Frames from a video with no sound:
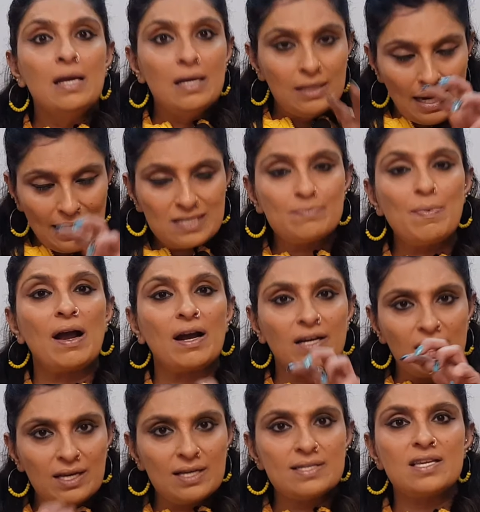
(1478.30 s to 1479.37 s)
that is
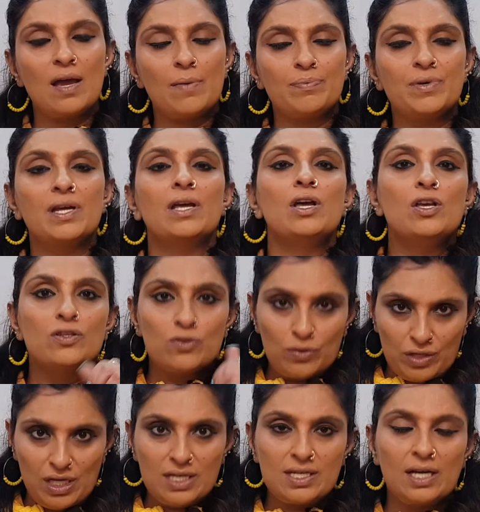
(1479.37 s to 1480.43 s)
marketing concept. So
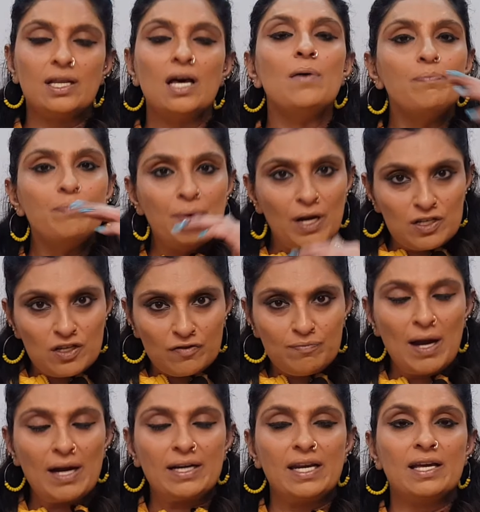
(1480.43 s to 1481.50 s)
these are the pillars of
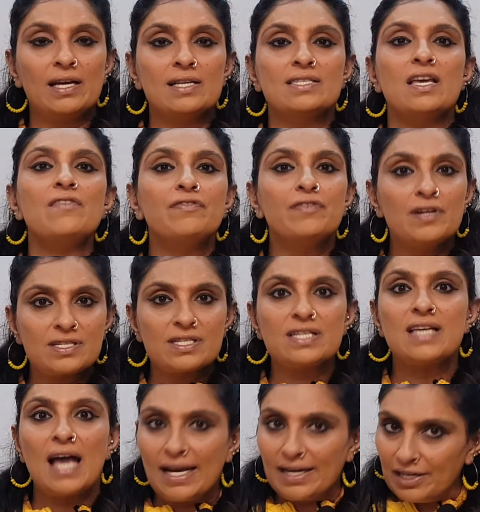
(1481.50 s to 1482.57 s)
marketing concept. First is
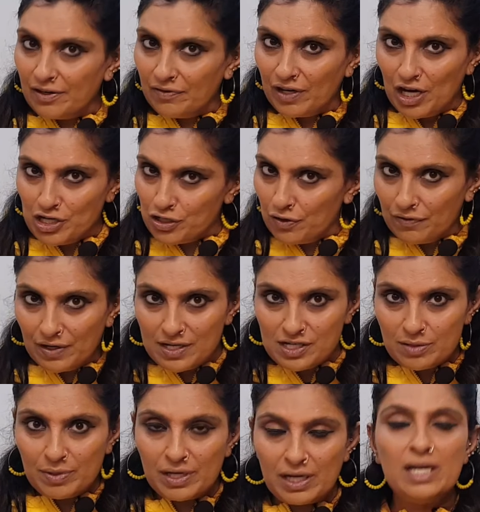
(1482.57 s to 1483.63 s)
identification of
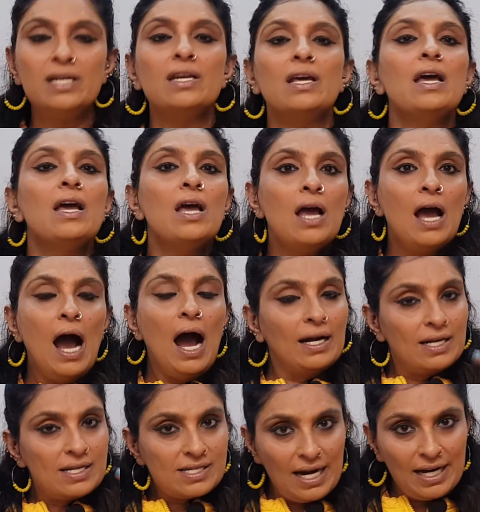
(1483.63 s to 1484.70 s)
customer need,
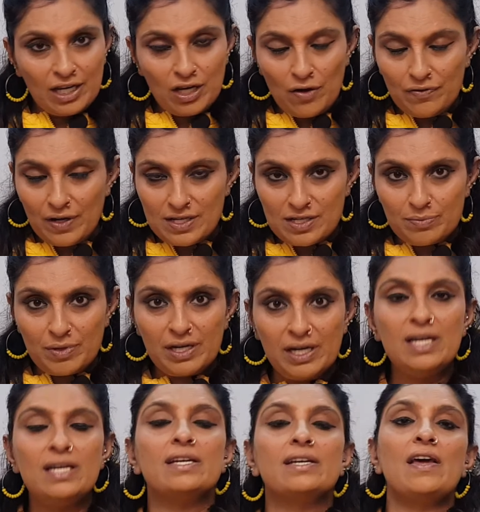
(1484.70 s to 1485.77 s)
understanding of customer
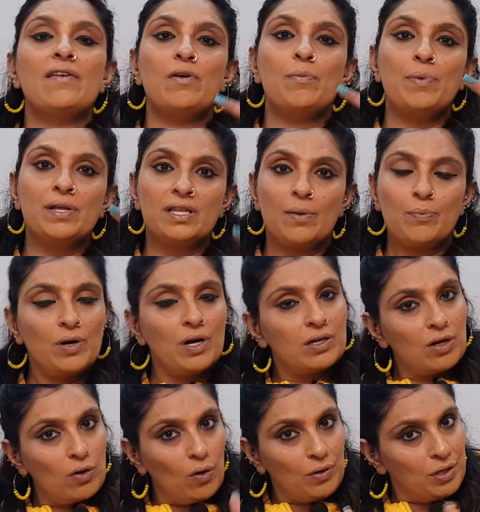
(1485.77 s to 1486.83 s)
need, developing the product
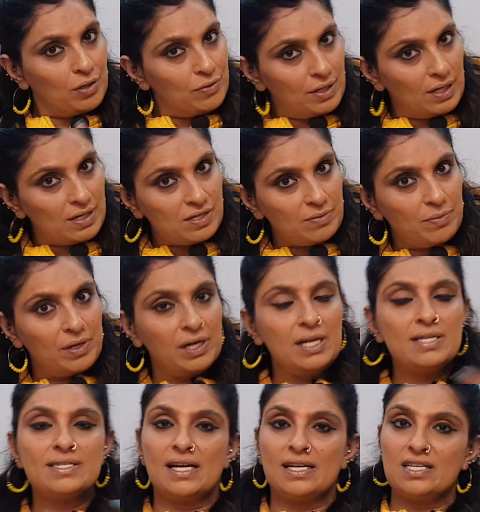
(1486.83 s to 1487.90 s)
according to the customer
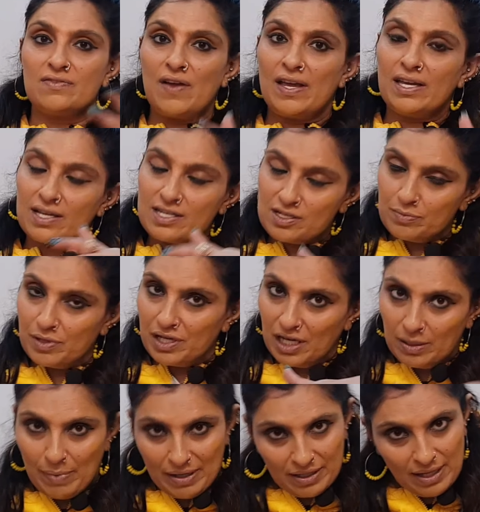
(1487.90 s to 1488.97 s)
need, satisfying customer
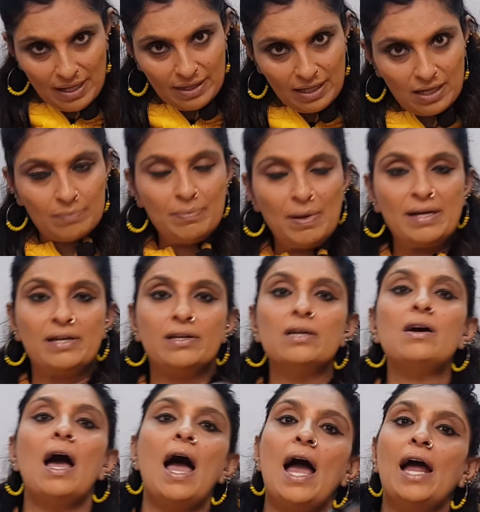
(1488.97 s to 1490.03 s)
need better than the
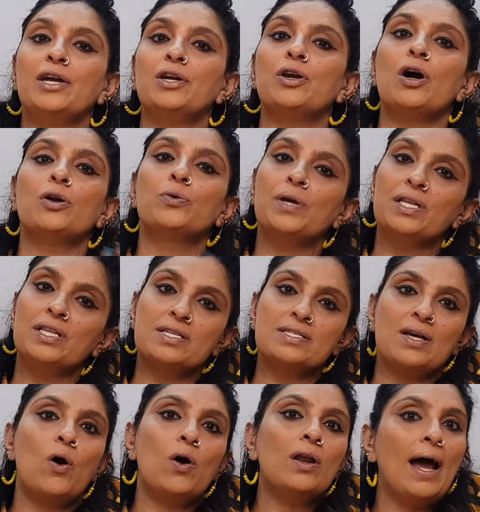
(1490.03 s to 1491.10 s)
competitor, and doing this
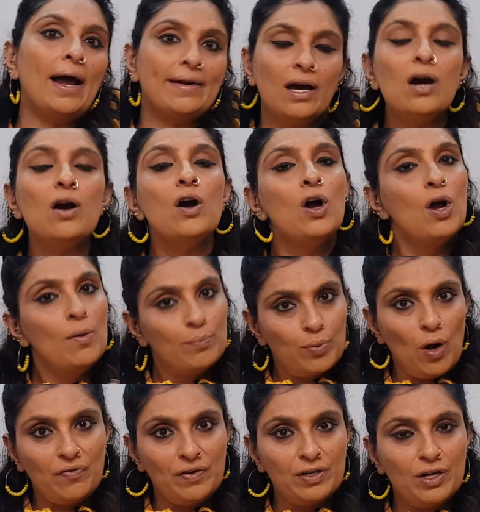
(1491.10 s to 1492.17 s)
all at a
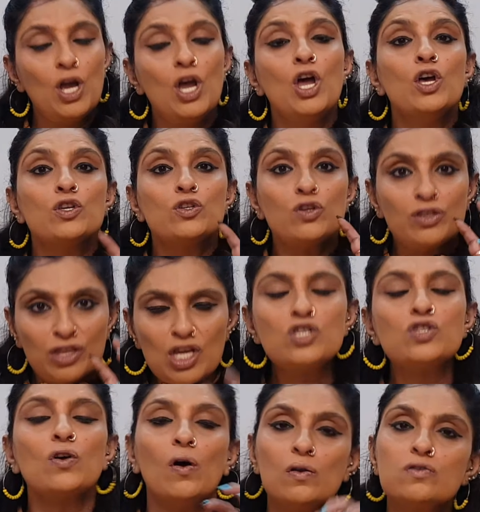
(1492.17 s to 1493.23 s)
profit. So
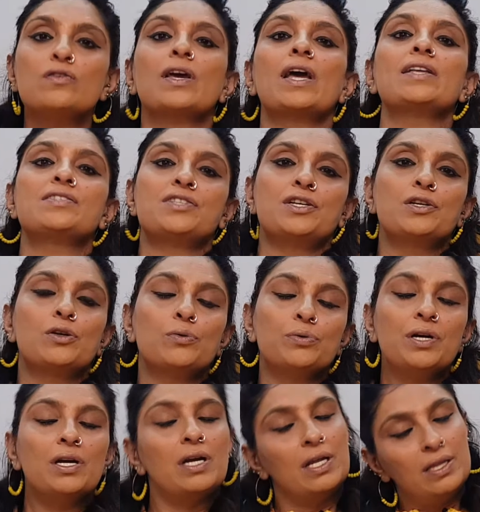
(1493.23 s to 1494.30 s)
this also gets
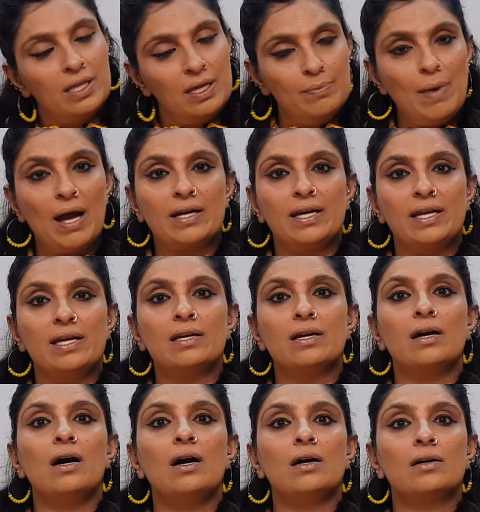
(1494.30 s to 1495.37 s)
included in the marketing
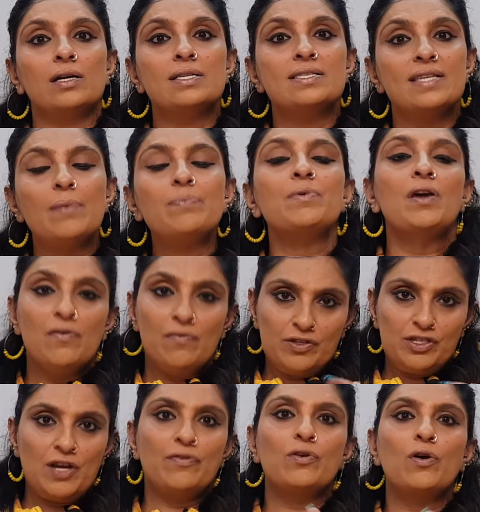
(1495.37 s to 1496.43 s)
concept, which
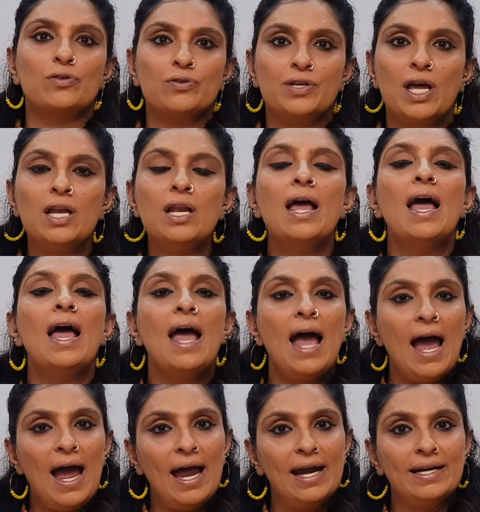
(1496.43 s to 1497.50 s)
I forgot to tell.
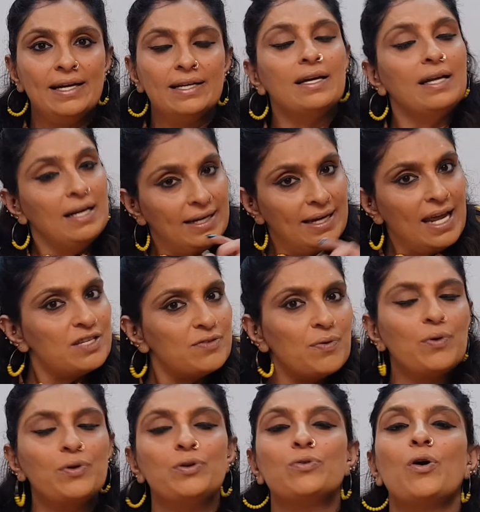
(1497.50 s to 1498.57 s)
And next we're
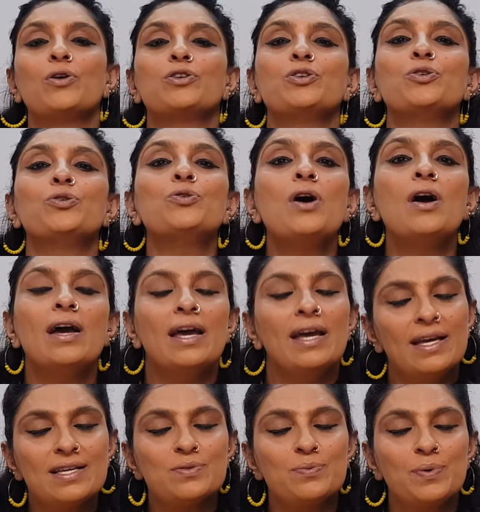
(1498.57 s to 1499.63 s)
going to continue
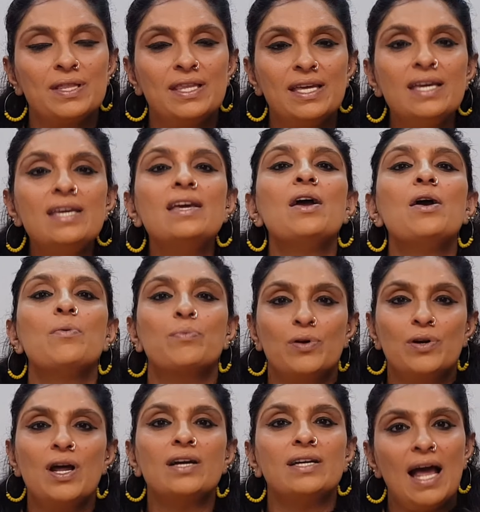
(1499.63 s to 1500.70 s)
is with the
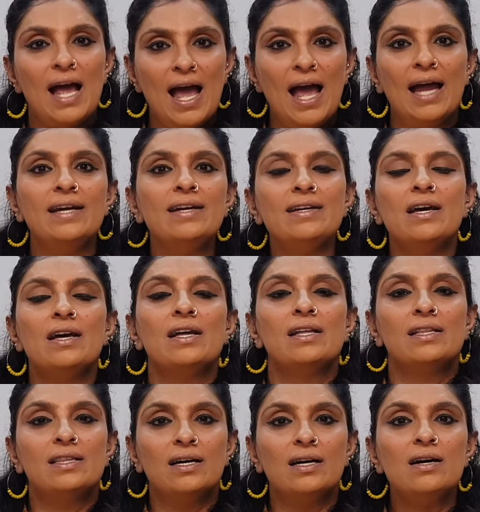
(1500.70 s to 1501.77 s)
product and
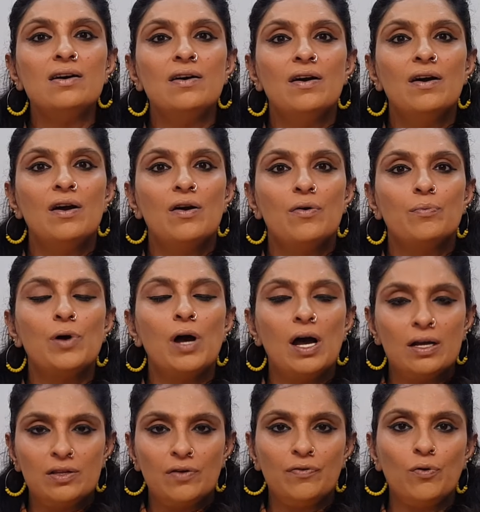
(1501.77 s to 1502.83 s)
the
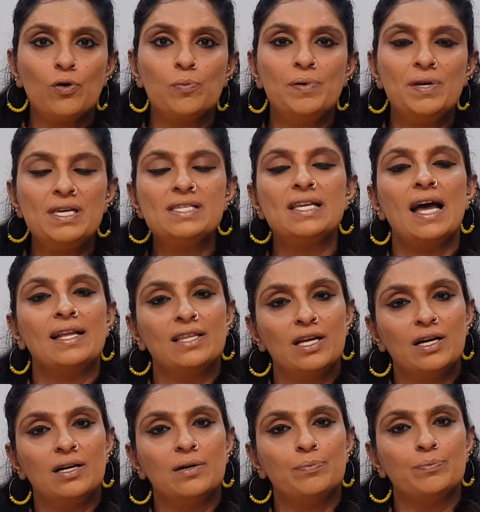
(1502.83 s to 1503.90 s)
4P's and
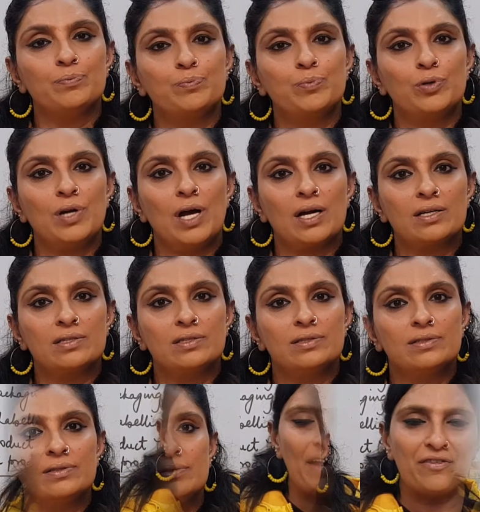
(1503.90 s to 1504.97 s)
the product.
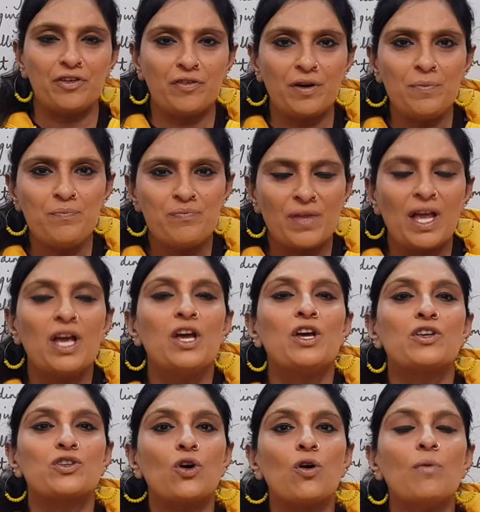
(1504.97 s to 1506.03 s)
Hi everyone.
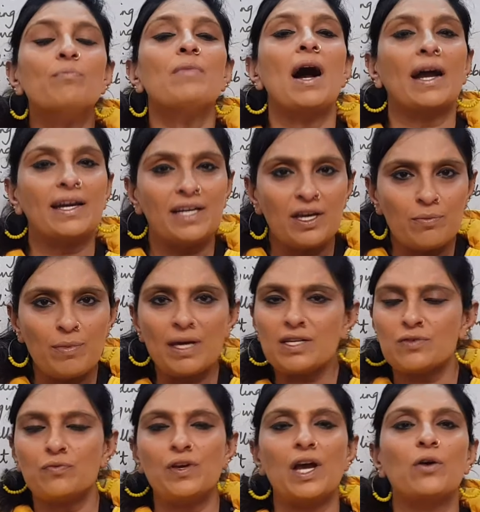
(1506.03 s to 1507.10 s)
So marketing mix
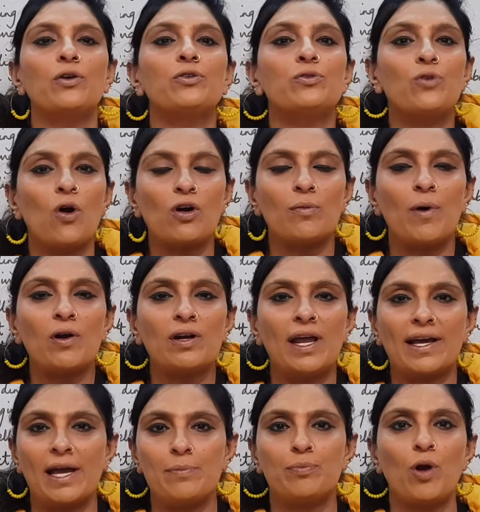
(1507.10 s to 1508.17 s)
we are going to talk about.
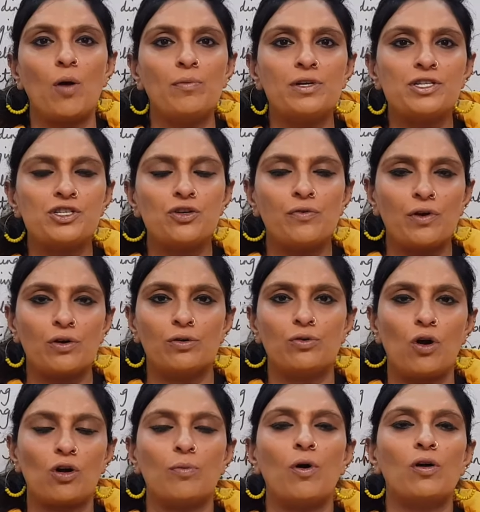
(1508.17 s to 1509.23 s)
Like I promised you, we're going to
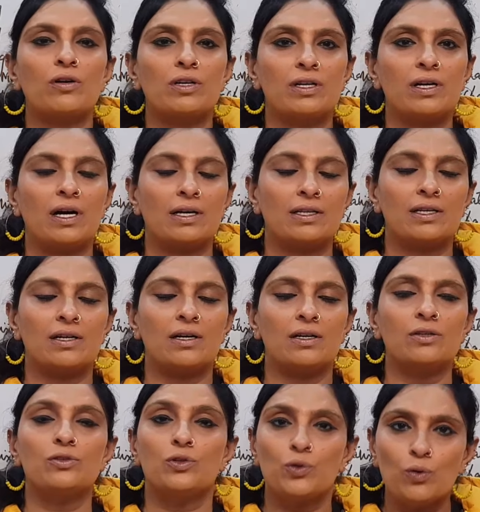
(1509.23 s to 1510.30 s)
talk about the
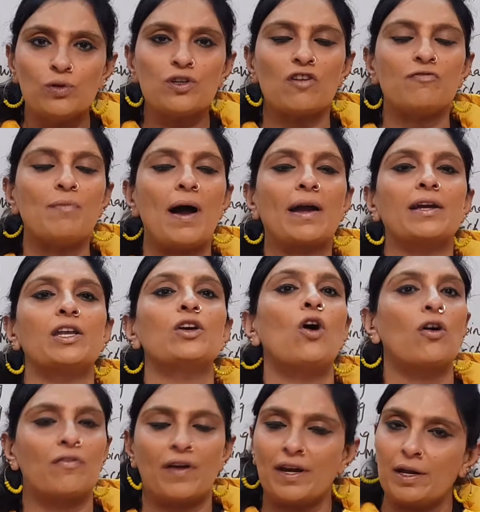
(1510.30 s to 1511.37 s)
tools of marketing
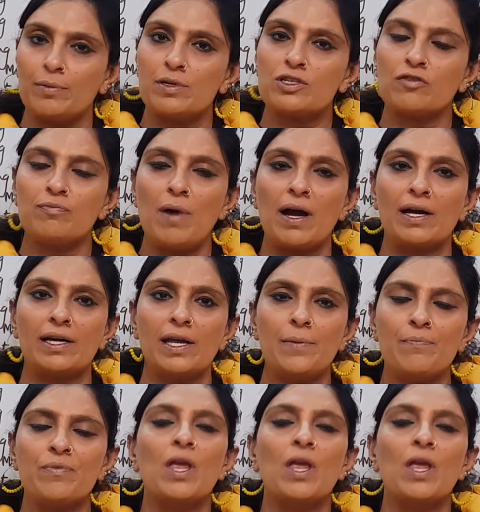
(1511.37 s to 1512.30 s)
or variables of marketing.